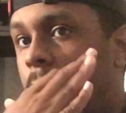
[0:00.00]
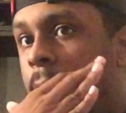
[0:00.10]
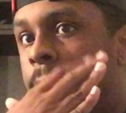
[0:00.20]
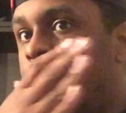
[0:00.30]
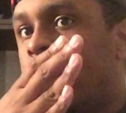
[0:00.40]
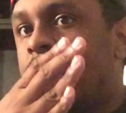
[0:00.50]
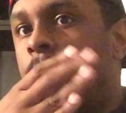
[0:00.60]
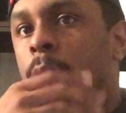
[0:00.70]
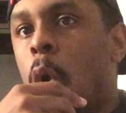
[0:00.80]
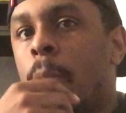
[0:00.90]
Every
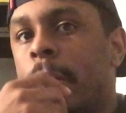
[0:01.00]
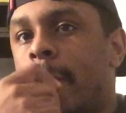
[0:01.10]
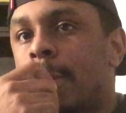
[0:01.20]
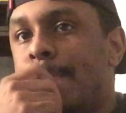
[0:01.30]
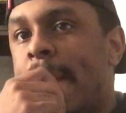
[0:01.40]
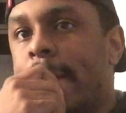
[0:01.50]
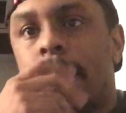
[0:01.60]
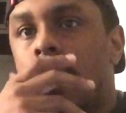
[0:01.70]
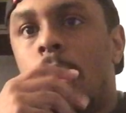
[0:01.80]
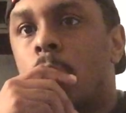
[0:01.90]
time Goldberg comes back,
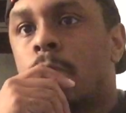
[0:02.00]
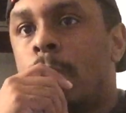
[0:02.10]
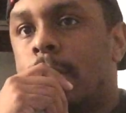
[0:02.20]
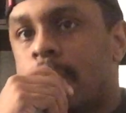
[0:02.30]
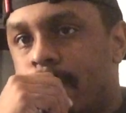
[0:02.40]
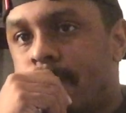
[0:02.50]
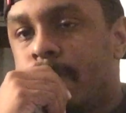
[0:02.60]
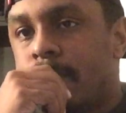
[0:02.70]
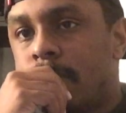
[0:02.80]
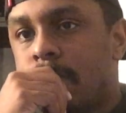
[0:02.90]
he always wins.
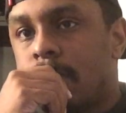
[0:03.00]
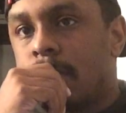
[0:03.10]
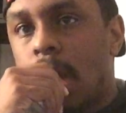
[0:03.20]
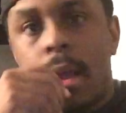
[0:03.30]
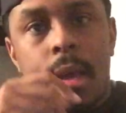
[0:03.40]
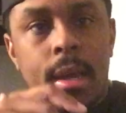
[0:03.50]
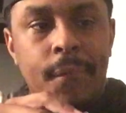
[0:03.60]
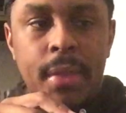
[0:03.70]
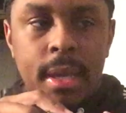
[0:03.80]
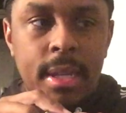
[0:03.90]

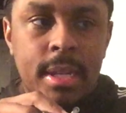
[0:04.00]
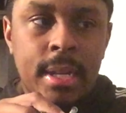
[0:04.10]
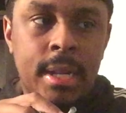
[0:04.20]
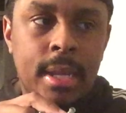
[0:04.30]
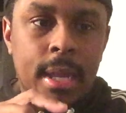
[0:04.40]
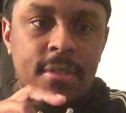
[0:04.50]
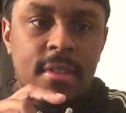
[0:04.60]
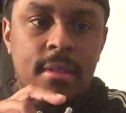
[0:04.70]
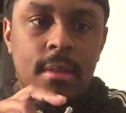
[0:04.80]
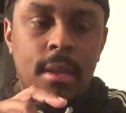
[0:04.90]
He did it against
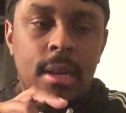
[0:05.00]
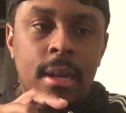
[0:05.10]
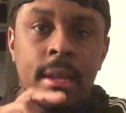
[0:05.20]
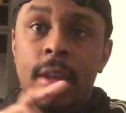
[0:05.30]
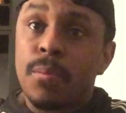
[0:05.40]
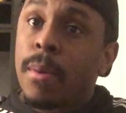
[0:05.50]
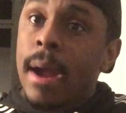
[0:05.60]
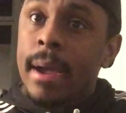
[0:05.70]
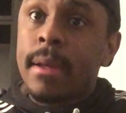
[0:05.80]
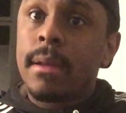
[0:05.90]

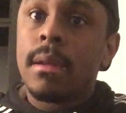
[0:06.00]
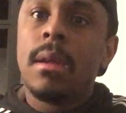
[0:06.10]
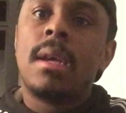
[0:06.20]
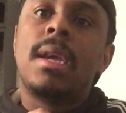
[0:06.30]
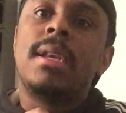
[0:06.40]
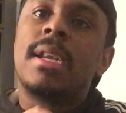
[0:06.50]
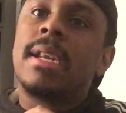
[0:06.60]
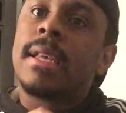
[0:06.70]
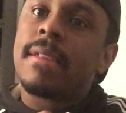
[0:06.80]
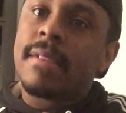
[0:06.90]
Brock. He did it
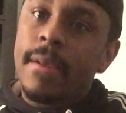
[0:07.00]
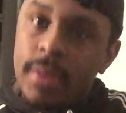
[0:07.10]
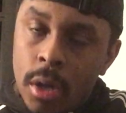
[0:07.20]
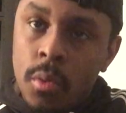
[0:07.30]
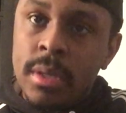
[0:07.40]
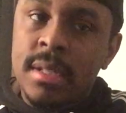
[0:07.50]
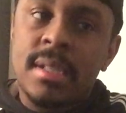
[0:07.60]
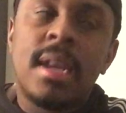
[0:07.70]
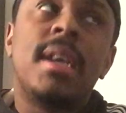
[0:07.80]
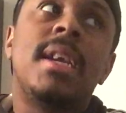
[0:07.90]
against Kevin Owens.